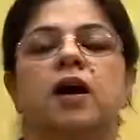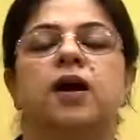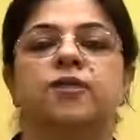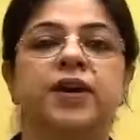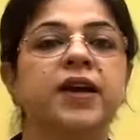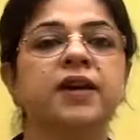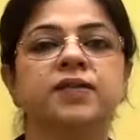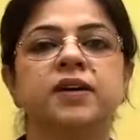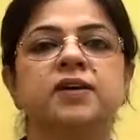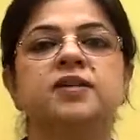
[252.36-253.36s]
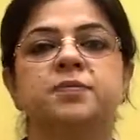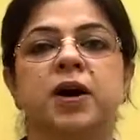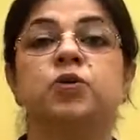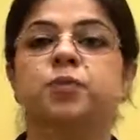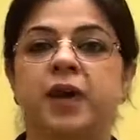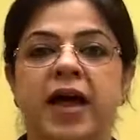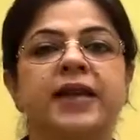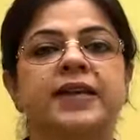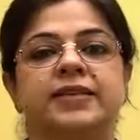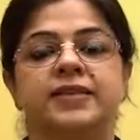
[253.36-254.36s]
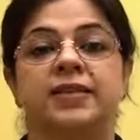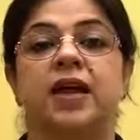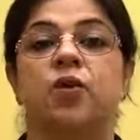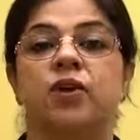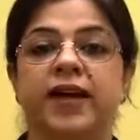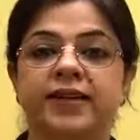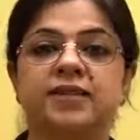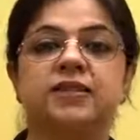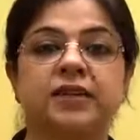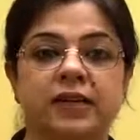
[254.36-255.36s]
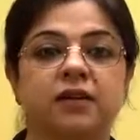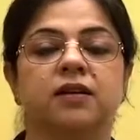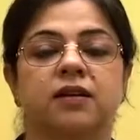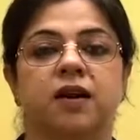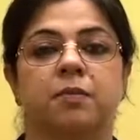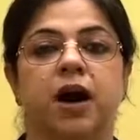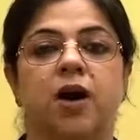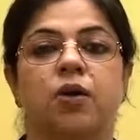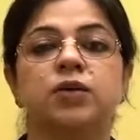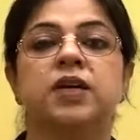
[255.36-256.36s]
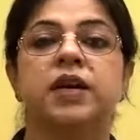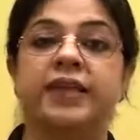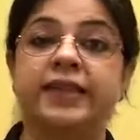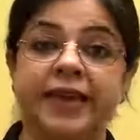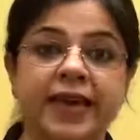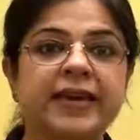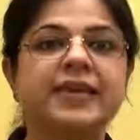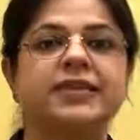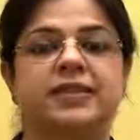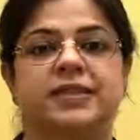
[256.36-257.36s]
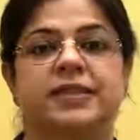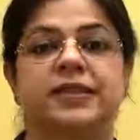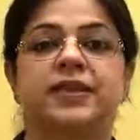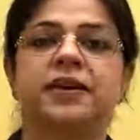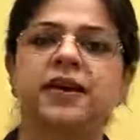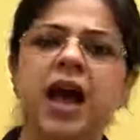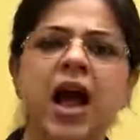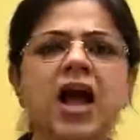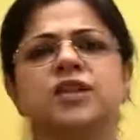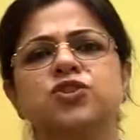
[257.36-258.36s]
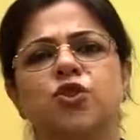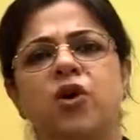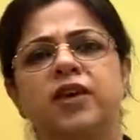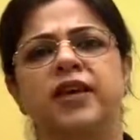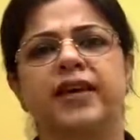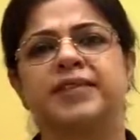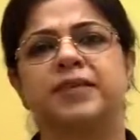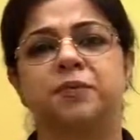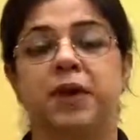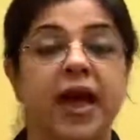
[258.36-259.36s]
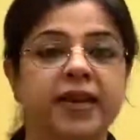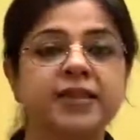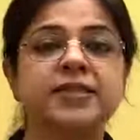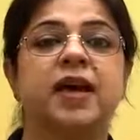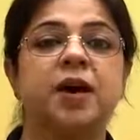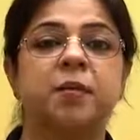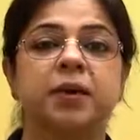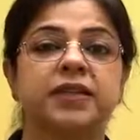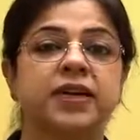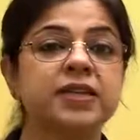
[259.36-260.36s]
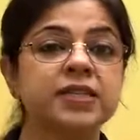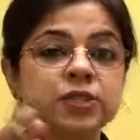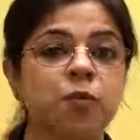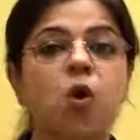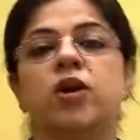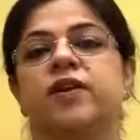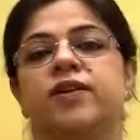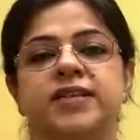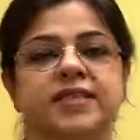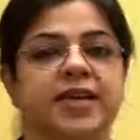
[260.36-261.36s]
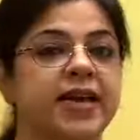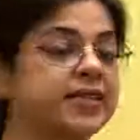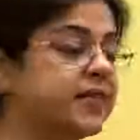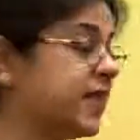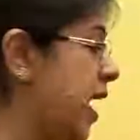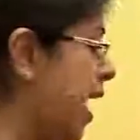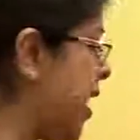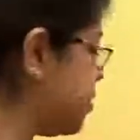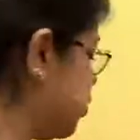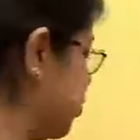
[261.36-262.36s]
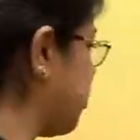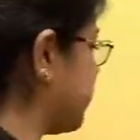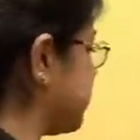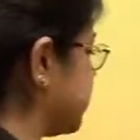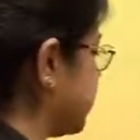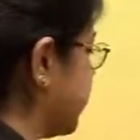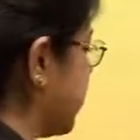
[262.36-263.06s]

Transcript: We have learned about planets. Now let us learn about things that are as rocky as the planets, but they are smaller in size. Asteroids.